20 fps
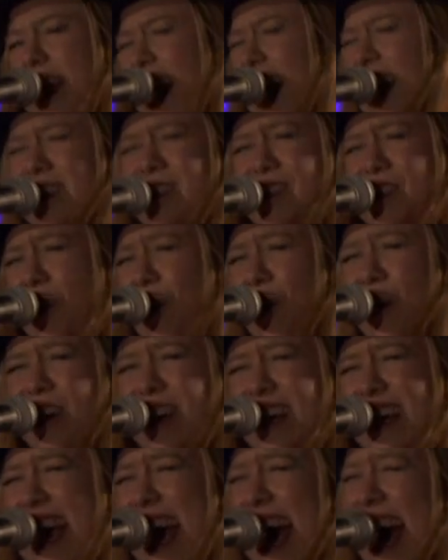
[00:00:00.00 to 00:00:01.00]
get
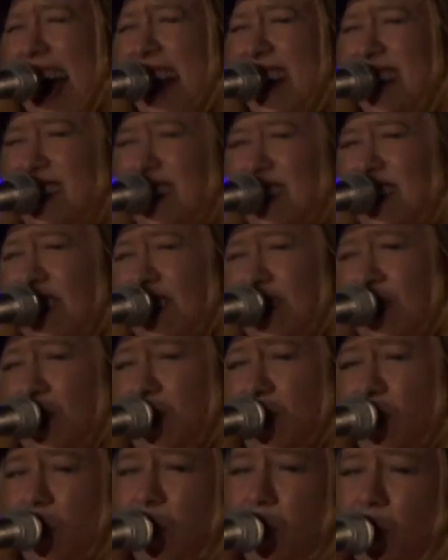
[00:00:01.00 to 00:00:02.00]
dirty hands. You
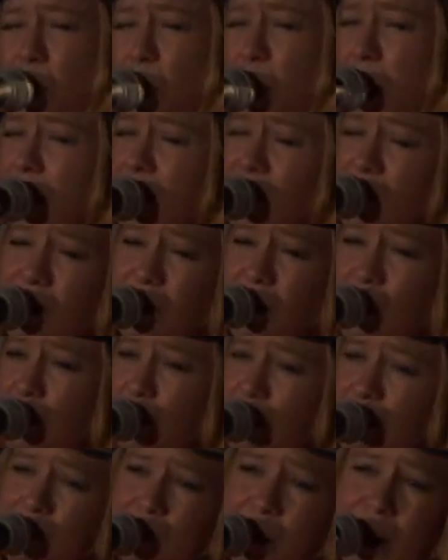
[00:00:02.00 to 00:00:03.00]
don't know what you're
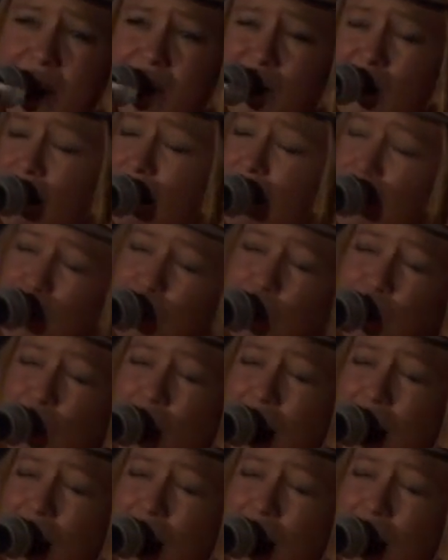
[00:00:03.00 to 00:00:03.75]
doing, but you'll do